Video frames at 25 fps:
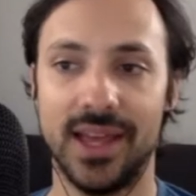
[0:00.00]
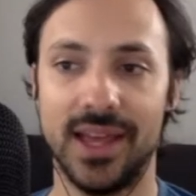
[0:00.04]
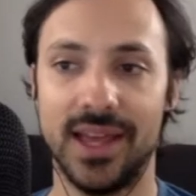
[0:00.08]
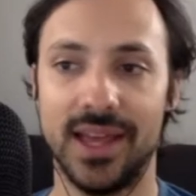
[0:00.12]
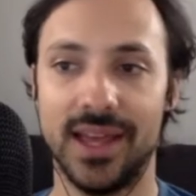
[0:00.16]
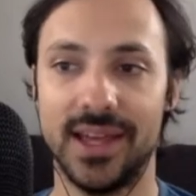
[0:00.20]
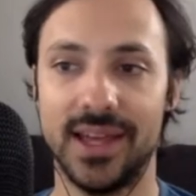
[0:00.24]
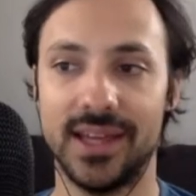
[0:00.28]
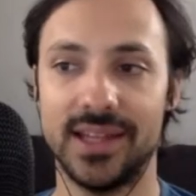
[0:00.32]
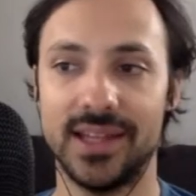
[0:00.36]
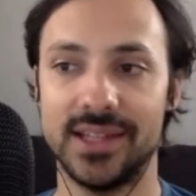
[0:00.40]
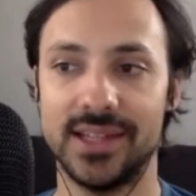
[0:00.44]

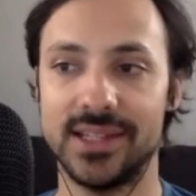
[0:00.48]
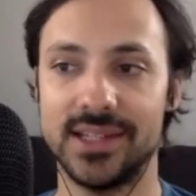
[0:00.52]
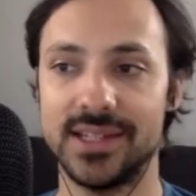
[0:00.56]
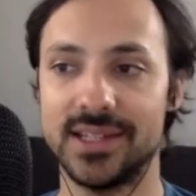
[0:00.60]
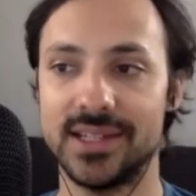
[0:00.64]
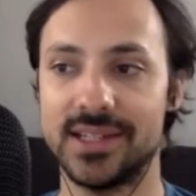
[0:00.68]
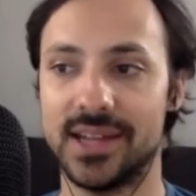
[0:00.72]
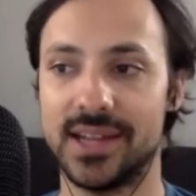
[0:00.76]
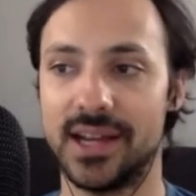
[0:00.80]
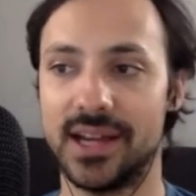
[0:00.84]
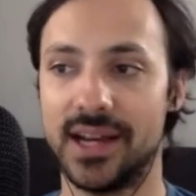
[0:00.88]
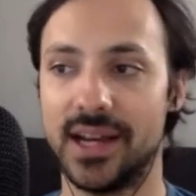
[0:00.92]

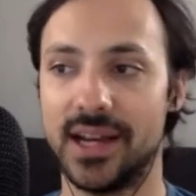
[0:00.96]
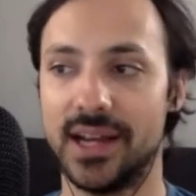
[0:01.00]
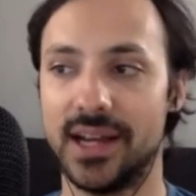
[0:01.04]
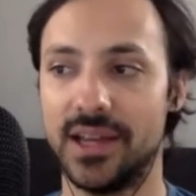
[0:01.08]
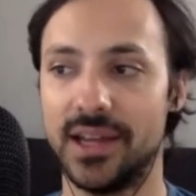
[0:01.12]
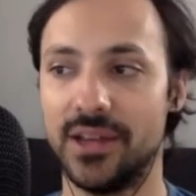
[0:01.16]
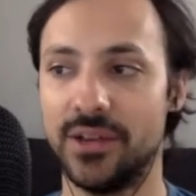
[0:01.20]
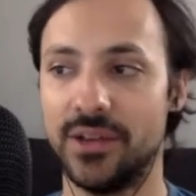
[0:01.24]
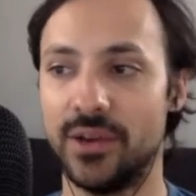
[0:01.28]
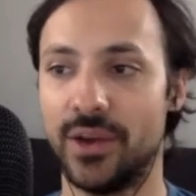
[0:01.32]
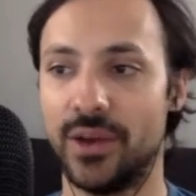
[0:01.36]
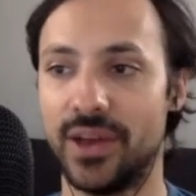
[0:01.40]
And,
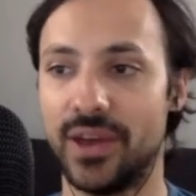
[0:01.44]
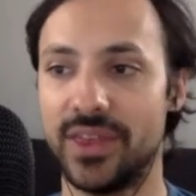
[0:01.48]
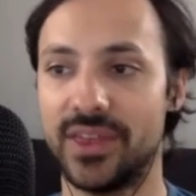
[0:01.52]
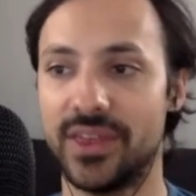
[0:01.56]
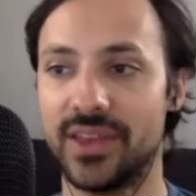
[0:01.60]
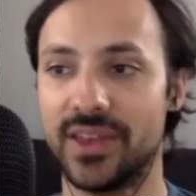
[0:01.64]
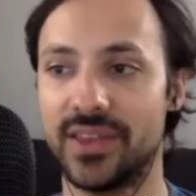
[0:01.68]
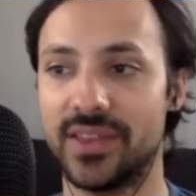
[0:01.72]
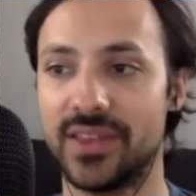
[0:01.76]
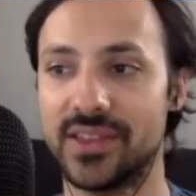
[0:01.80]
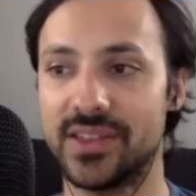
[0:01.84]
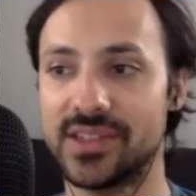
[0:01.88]
I
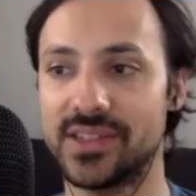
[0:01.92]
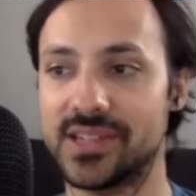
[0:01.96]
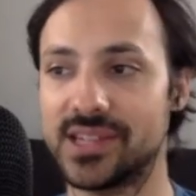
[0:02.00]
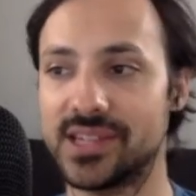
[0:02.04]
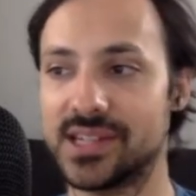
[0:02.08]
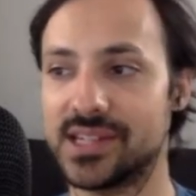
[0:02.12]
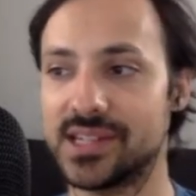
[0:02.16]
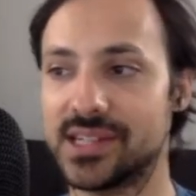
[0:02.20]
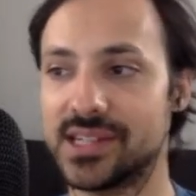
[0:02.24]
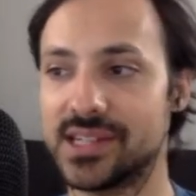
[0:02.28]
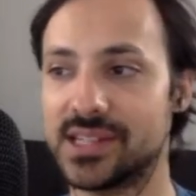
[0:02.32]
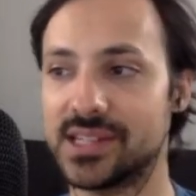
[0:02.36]
think this
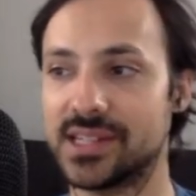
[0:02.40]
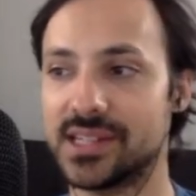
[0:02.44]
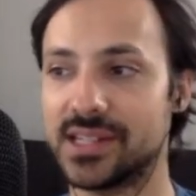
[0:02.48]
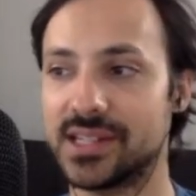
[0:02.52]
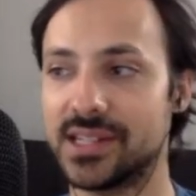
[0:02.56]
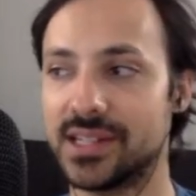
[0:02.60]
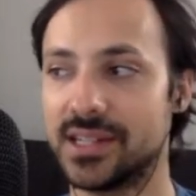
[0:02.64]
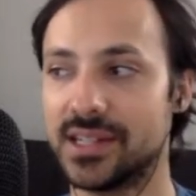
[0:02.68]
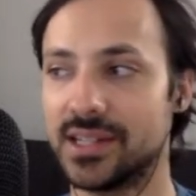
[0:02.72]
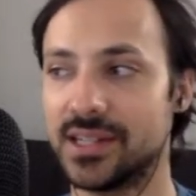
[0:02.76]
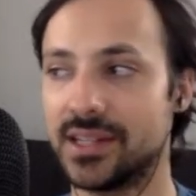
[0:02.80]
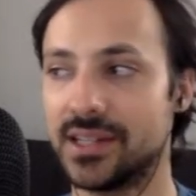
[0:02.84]
is
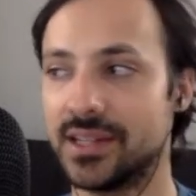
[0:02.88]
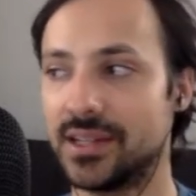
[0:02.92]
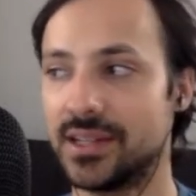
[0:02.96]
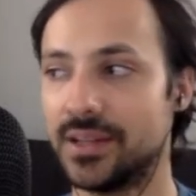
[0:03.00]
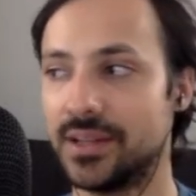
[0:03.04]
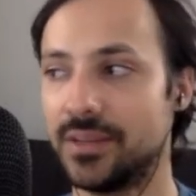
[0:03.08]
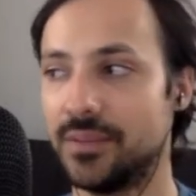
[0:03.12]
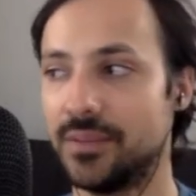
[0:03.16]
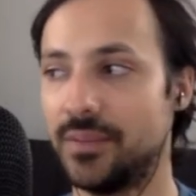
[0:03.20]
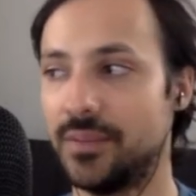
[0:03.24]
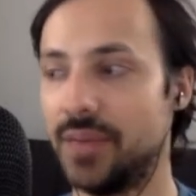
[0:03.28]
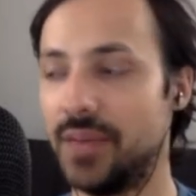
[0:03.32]

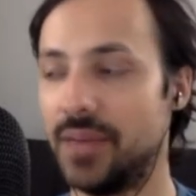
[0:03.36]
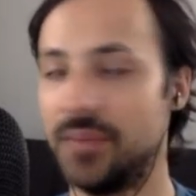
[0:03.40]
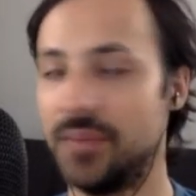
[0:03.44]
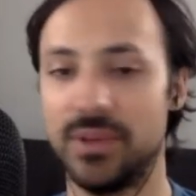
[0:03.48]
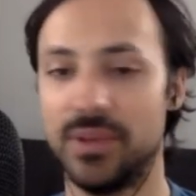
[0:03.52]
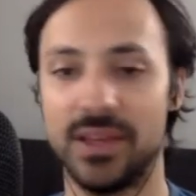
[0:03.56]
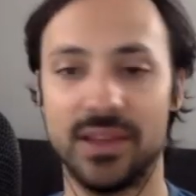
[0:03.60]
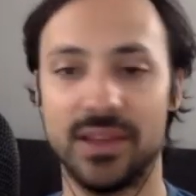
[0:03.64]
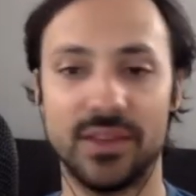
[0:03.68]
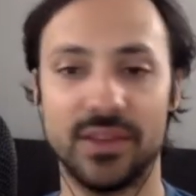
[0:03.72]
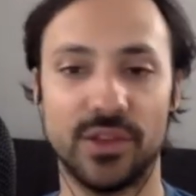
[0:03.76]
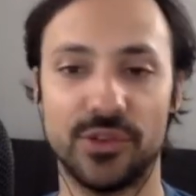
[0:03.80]

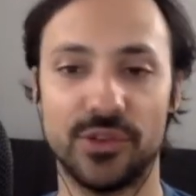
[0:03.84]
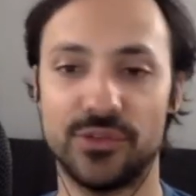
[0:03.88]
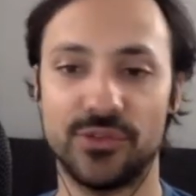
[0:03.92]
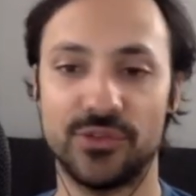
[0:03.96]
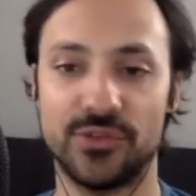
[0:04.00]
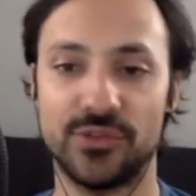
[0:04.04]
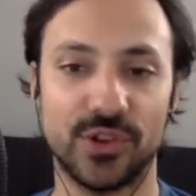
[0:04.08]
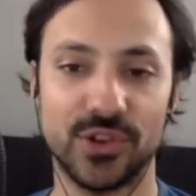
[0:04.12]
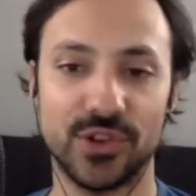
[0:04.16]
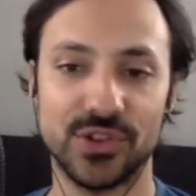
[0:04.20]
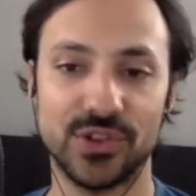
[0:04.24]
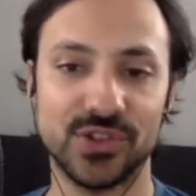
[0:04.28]
maybe the
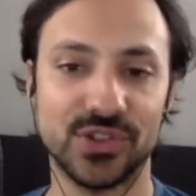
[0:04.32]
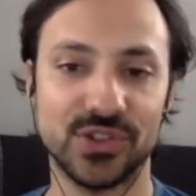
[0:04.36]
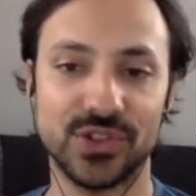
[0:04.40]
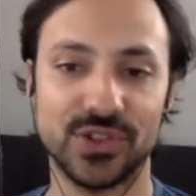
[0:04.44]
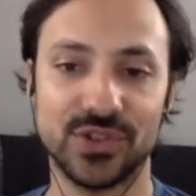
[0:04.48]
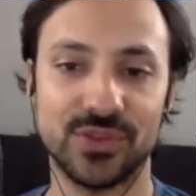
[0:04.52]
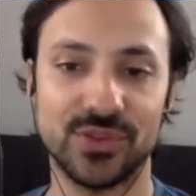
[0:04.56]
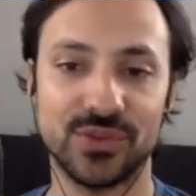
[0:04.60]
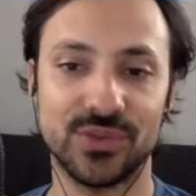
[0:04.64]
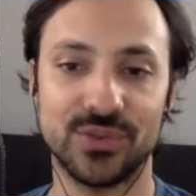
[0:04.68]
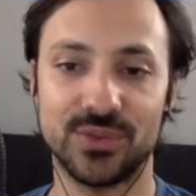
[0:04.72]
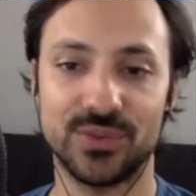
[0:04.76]

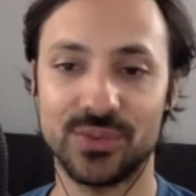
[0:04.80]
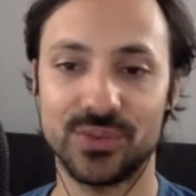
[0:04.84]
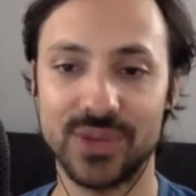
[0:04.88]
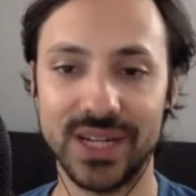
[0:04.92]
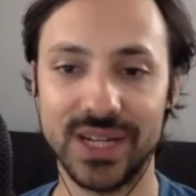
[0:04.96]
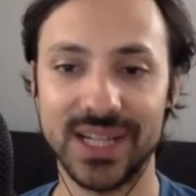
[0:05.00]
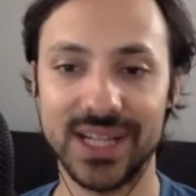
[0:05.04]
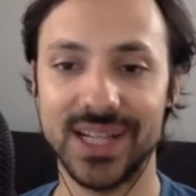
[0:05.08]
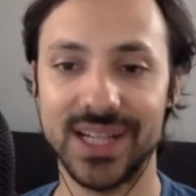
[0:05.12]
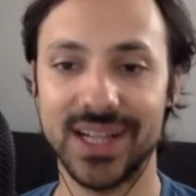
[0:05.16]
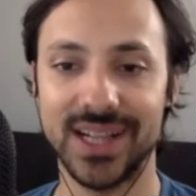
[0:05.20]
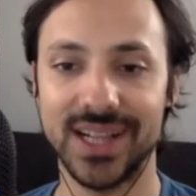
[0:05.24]
first
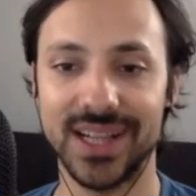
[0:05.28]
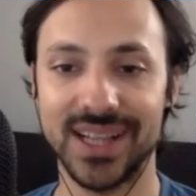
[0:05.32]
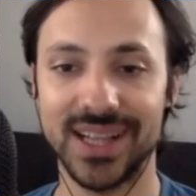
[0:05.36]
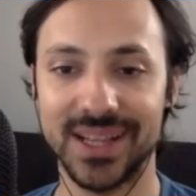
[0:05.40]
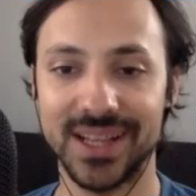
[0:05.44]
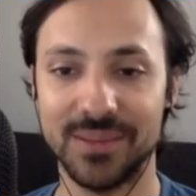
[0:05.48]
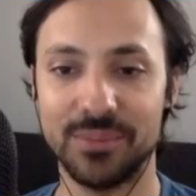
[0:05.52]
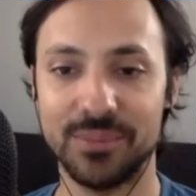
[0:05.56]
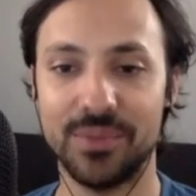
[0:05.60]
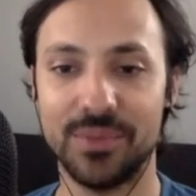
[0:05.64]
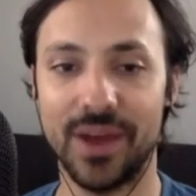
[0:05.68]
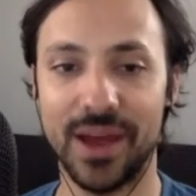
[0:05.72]

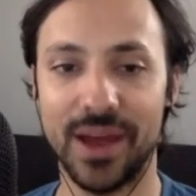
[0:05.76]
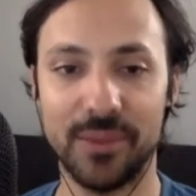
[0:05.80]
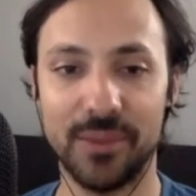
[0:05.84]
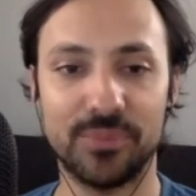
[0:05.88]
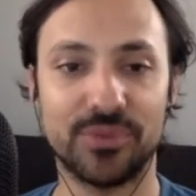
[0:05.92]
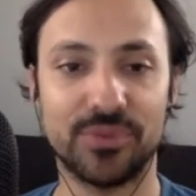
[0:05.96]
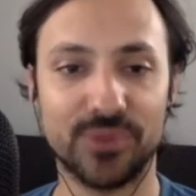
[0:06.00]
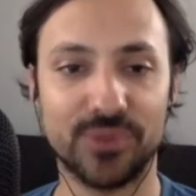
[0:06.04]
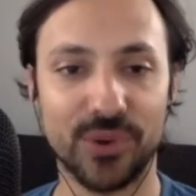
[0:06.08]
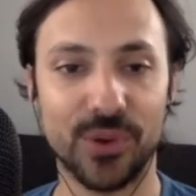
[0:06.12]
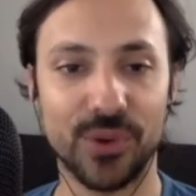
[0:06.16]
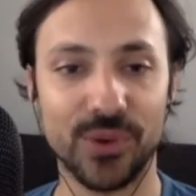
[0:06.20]
real
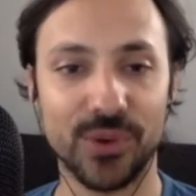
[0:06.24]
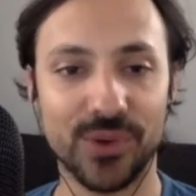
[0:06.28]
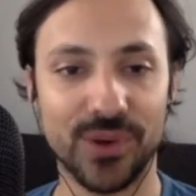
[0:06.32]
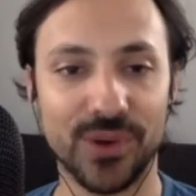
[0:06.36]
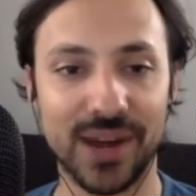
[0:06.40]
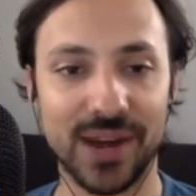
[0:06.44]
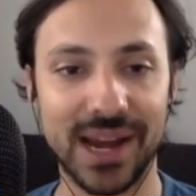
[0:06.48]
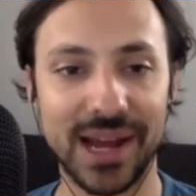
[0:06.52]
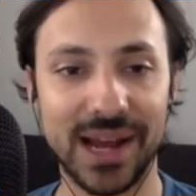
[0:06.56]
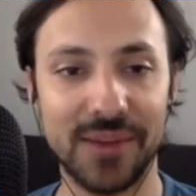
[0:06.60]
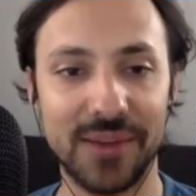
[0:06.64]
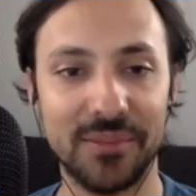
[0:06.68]

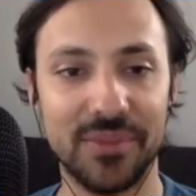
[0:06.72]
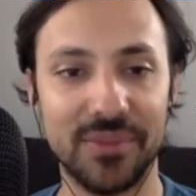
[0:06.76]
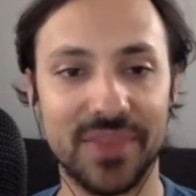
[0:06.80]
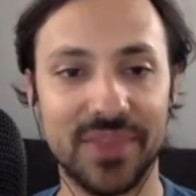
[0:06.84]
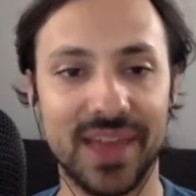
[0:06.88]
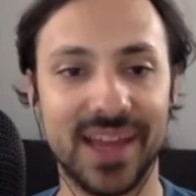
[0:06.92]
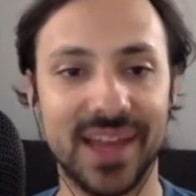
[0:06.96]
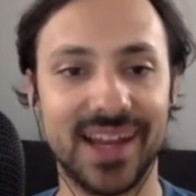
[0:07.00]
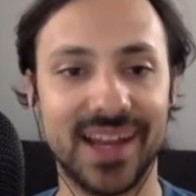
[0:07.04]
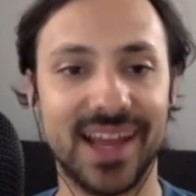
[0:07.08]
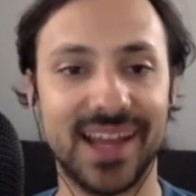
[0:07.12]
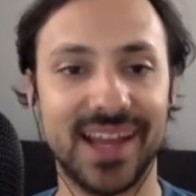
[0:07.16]
program
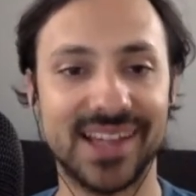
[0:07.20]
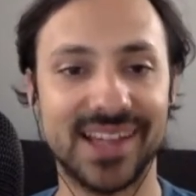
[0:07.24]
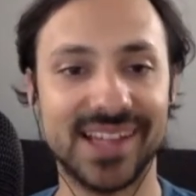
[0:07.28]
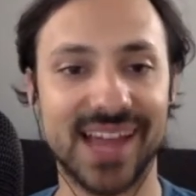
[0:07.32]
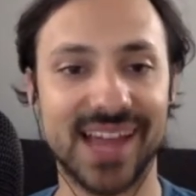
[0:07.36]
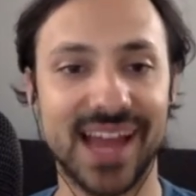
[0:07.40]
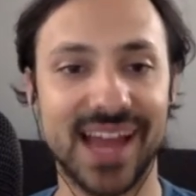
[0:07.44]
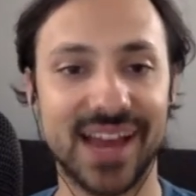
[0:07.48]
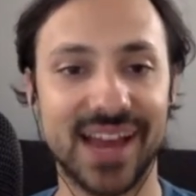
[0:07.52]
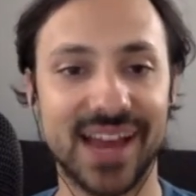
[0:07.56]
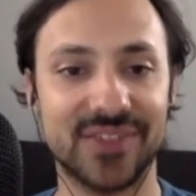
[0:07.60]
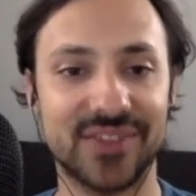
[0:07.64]
that is
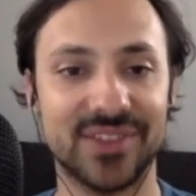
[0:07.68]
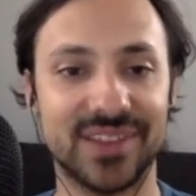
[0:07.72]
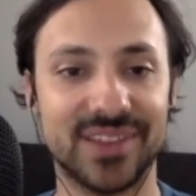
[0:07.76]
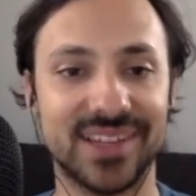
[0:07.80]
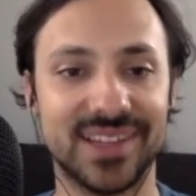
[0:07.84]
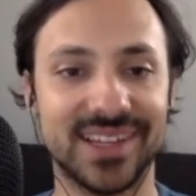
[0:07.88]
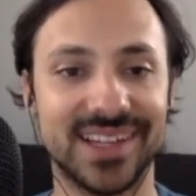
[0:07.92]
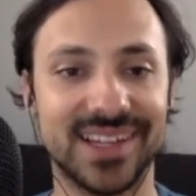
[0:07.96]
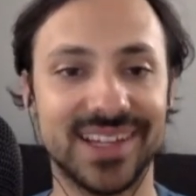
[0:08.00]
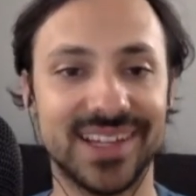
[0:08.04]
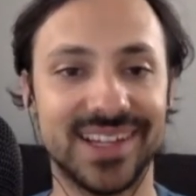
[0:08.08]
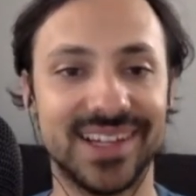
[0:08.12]

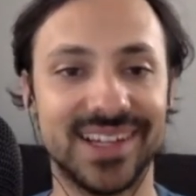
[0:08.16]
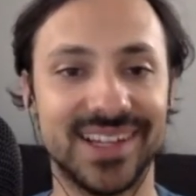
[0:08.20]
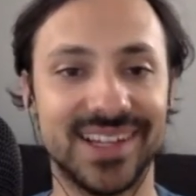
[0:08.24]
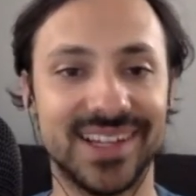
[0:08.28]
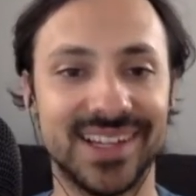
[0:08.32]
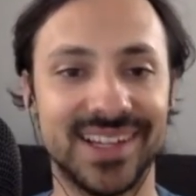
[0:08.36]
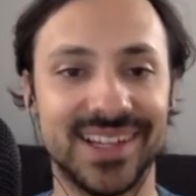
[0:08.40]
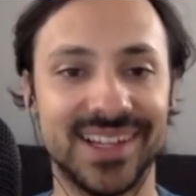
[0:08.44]
actually going to